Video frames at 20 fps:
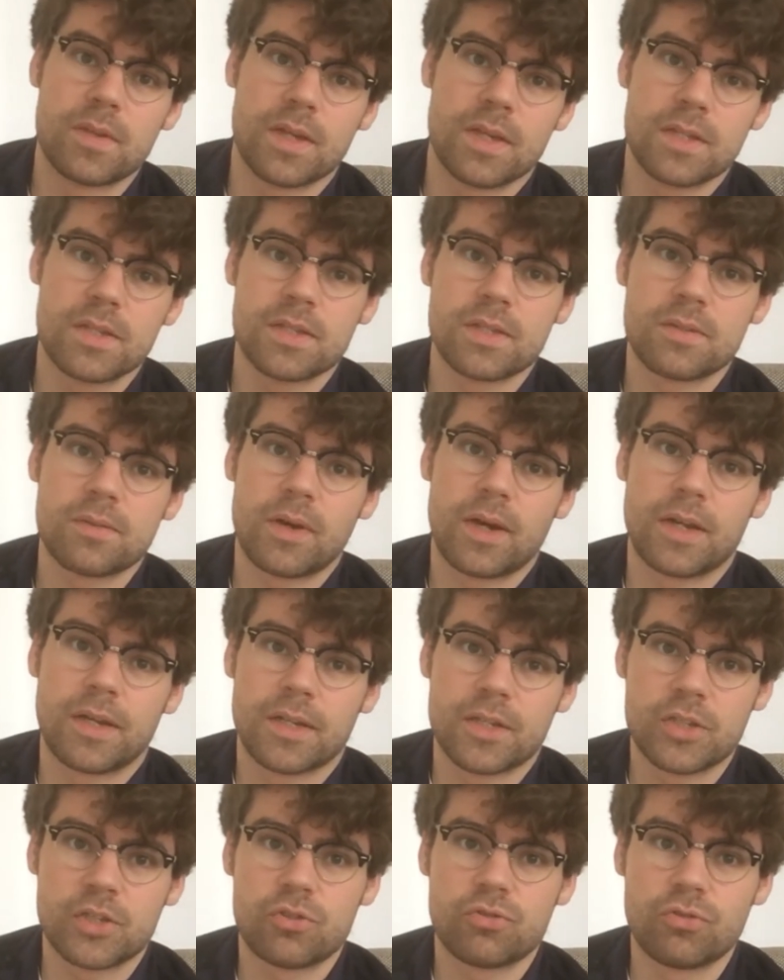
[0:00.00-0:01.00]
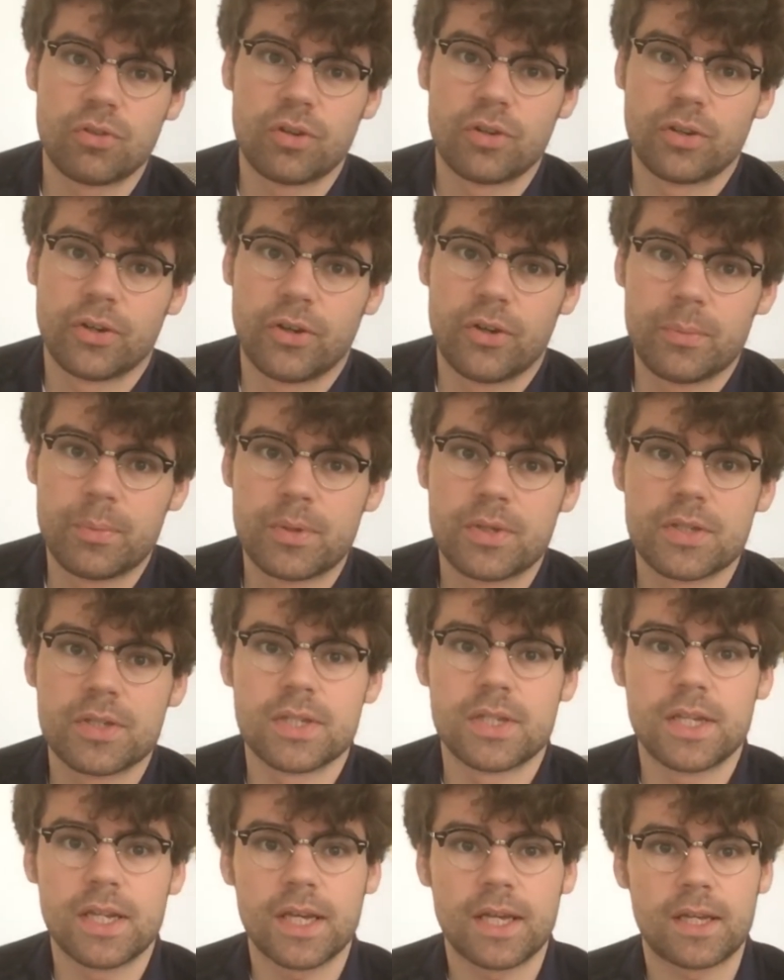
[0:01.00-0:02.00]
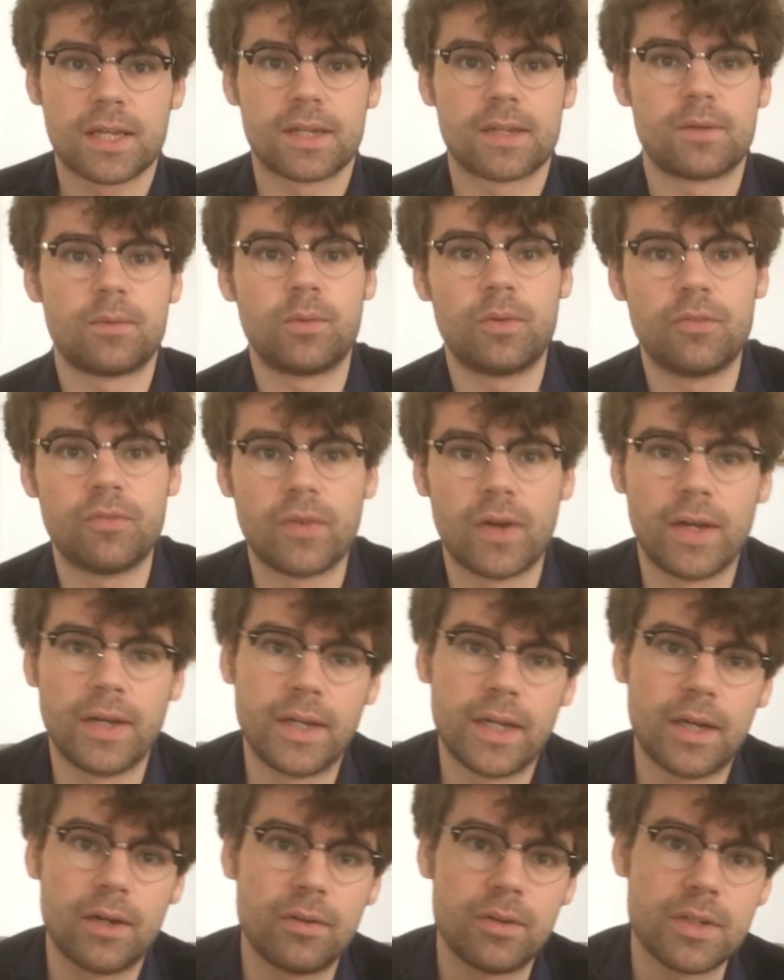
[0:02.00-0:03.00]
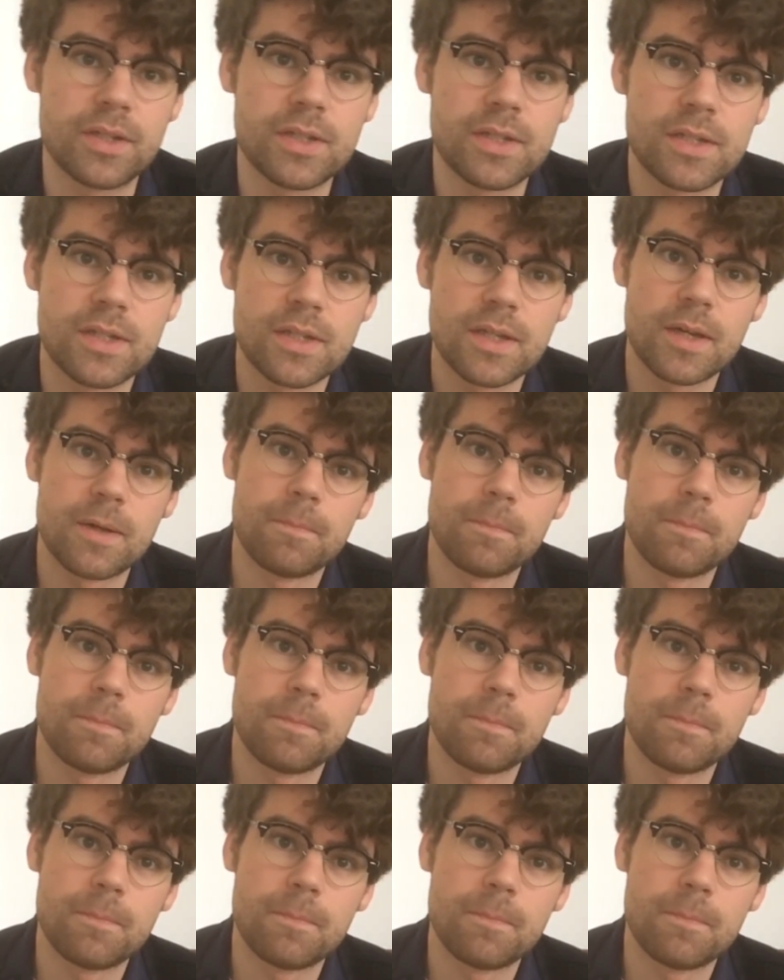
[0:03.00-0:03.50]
It's quite extraordinary because Nick, we find out, is